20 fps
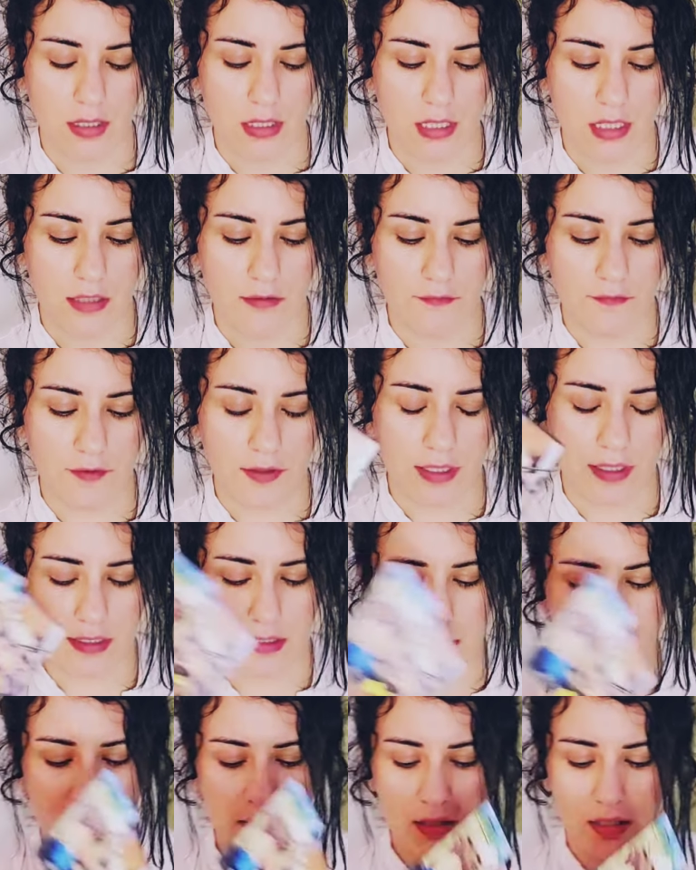In
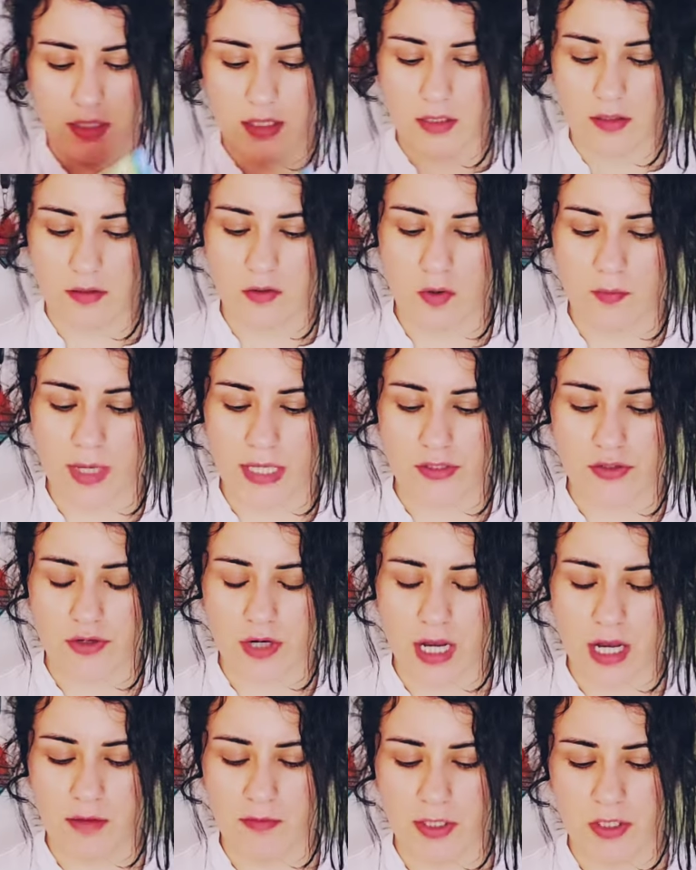fact, no matter
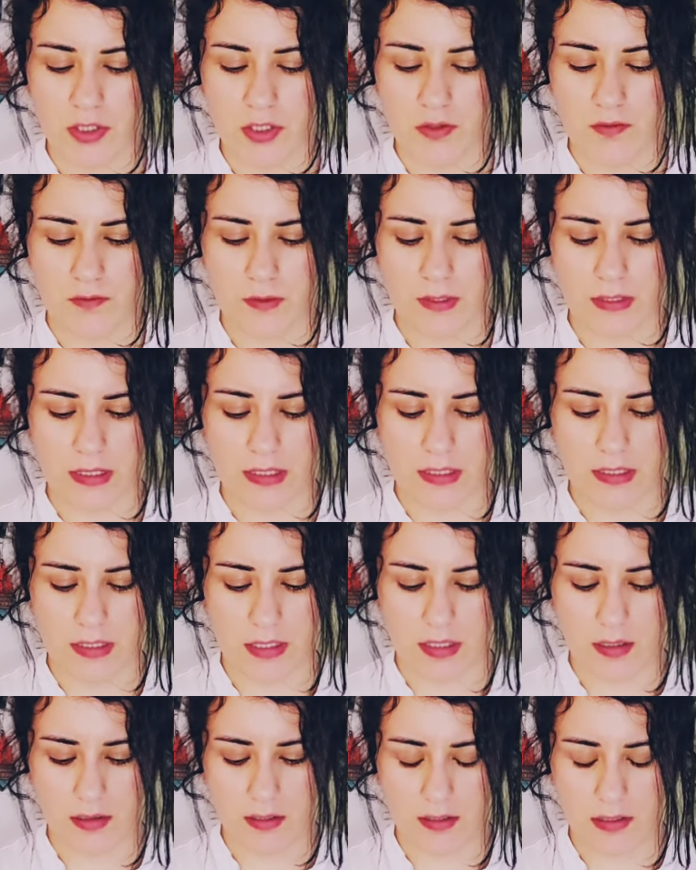how much you
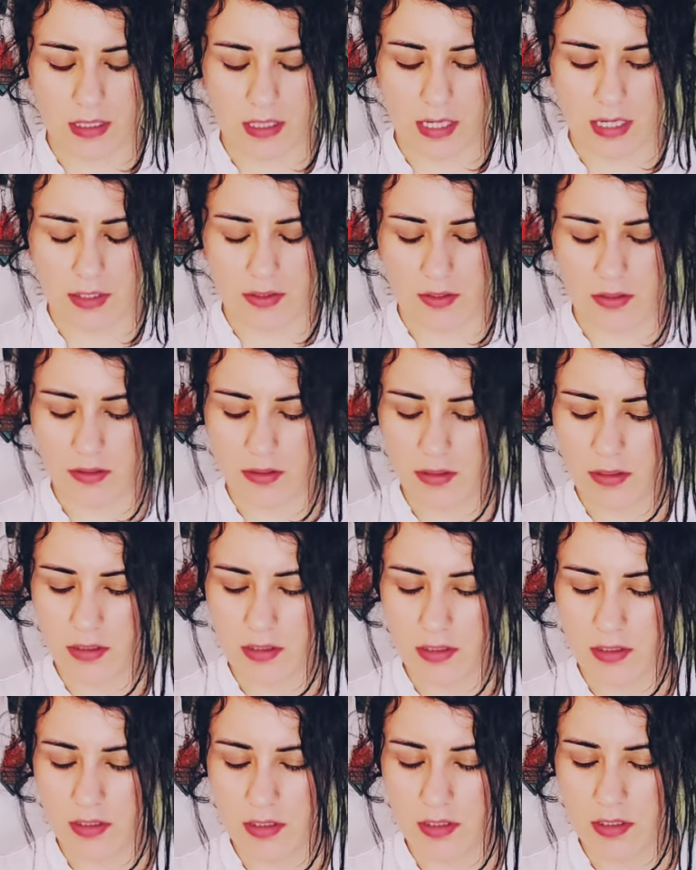resist this connection,
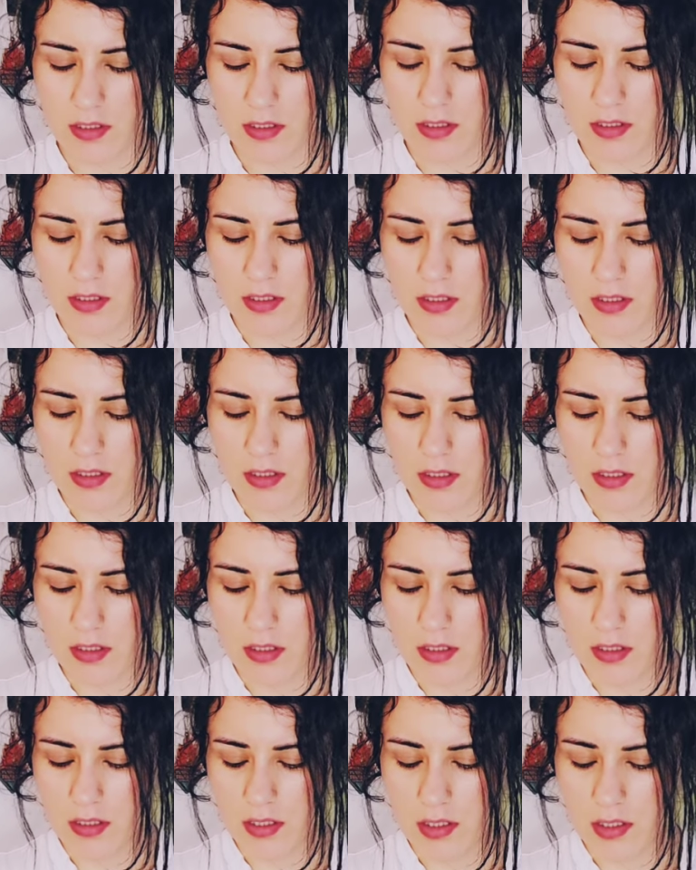
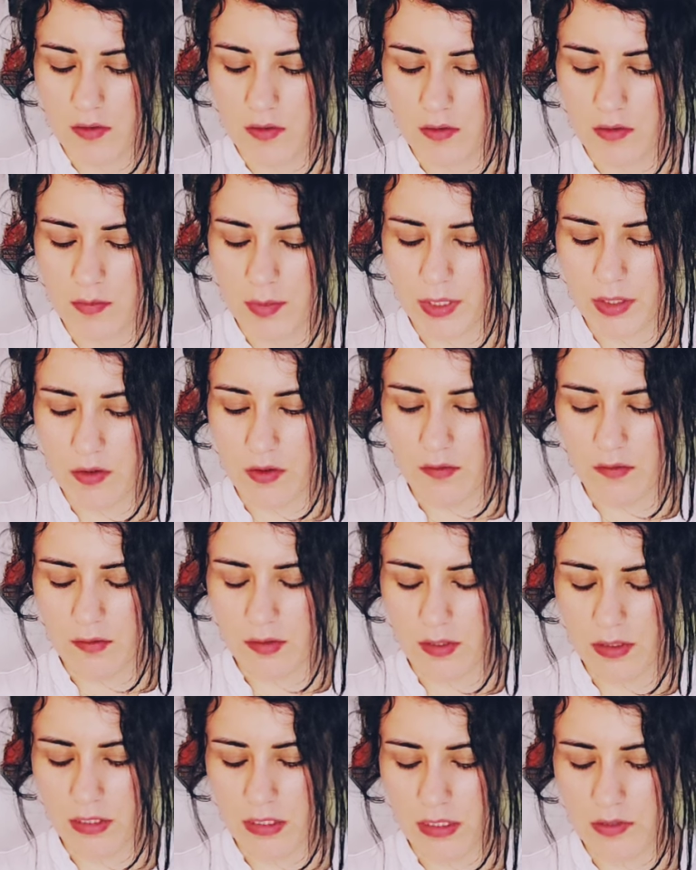you will be
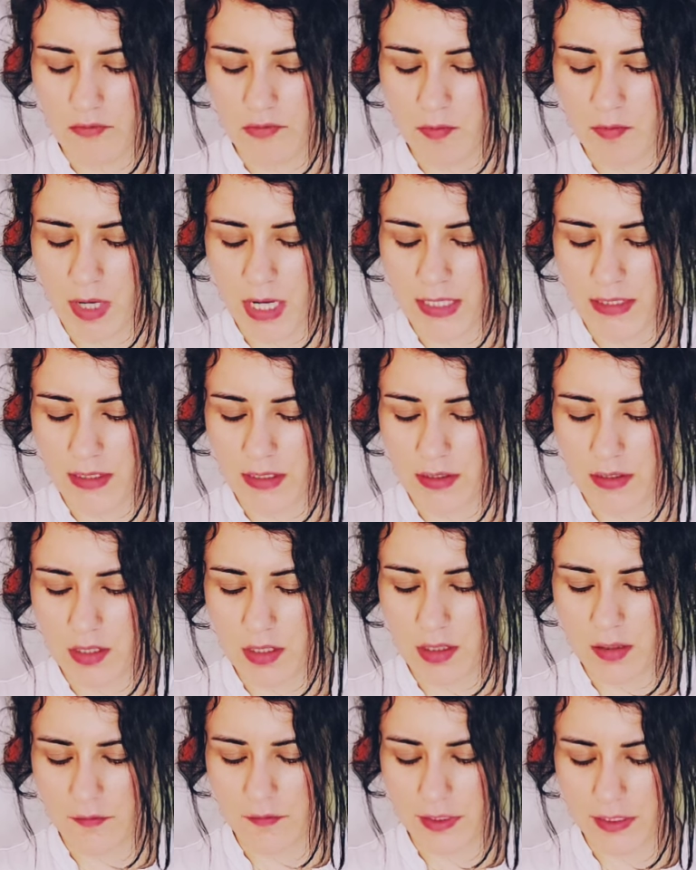constantly reminded
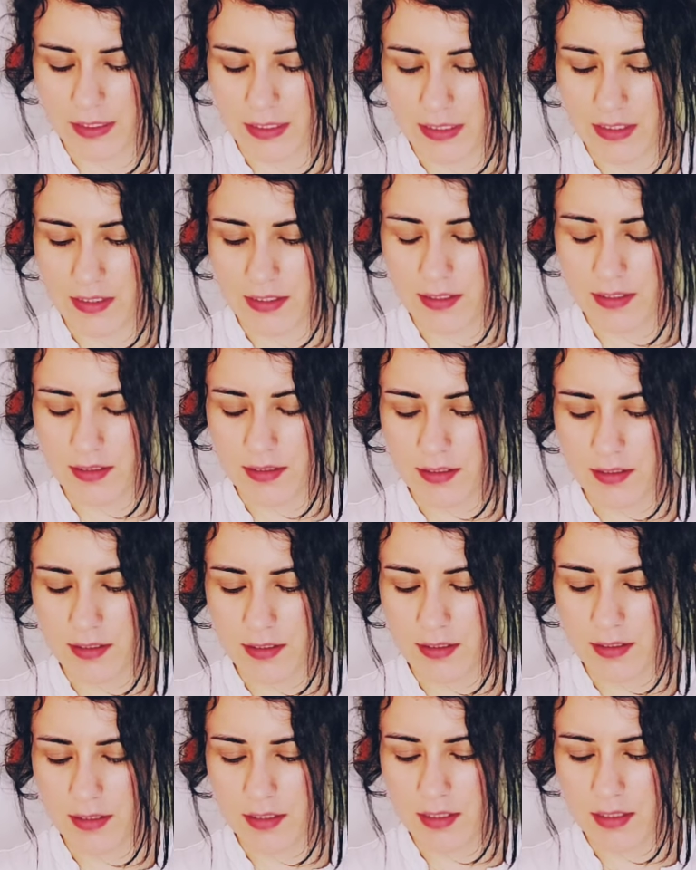of it
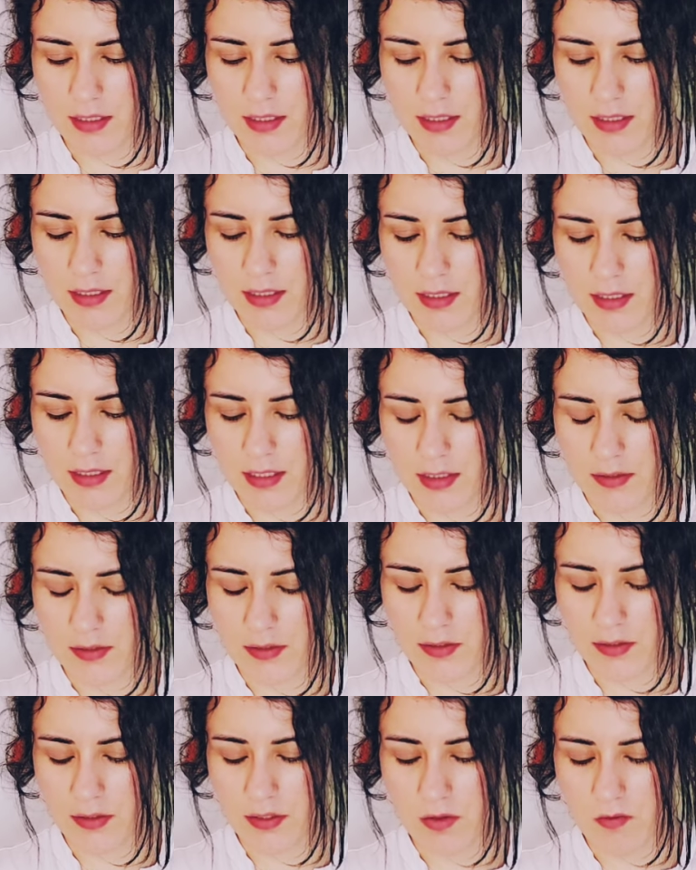
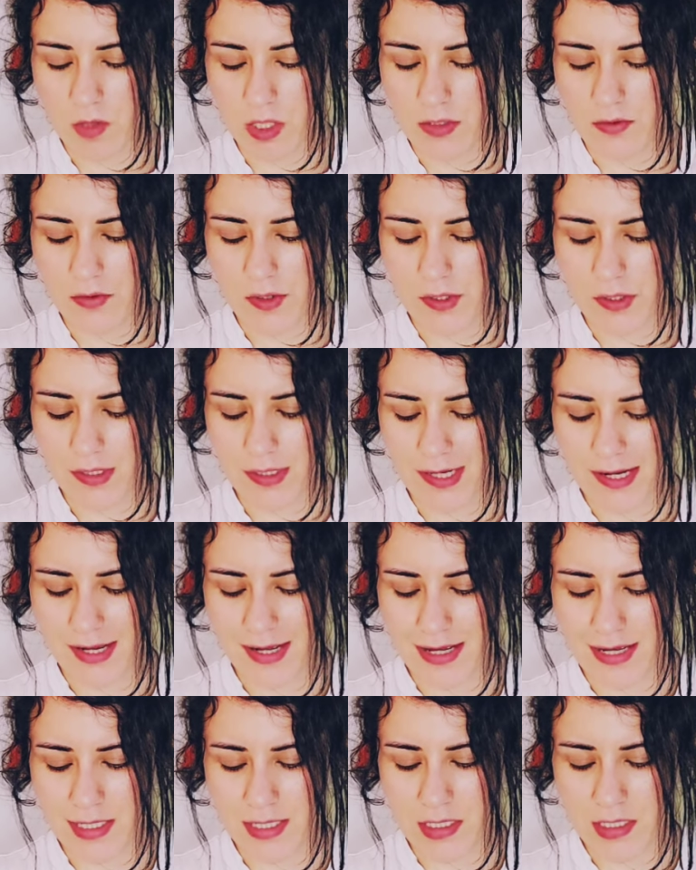until you
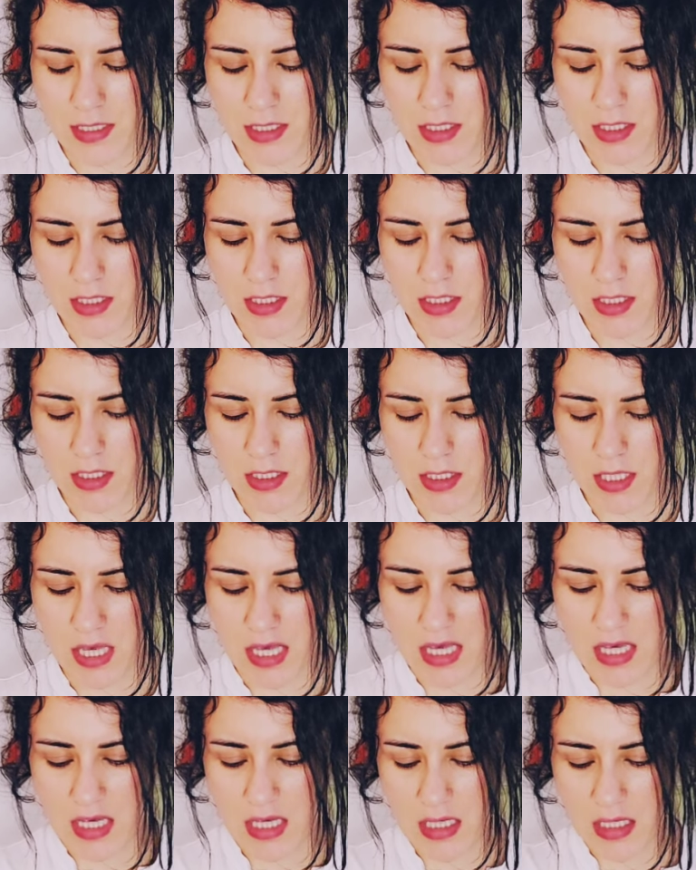understand
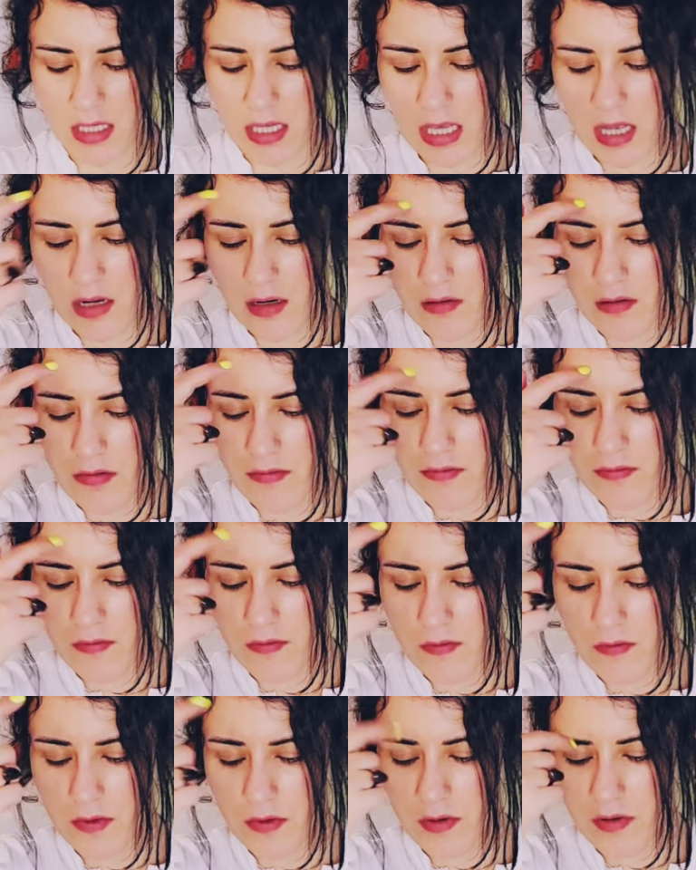and get it
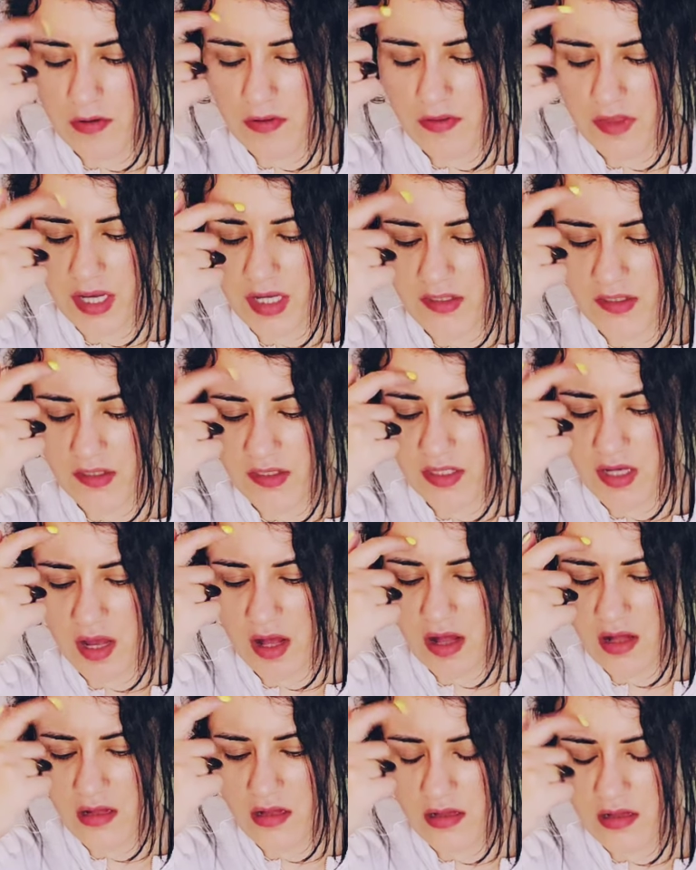through your thick
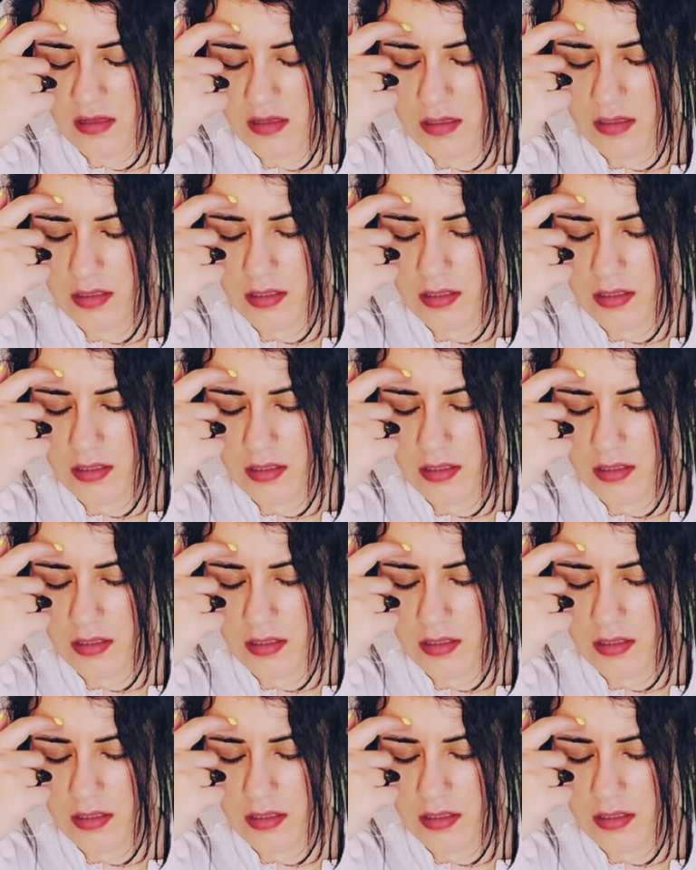skull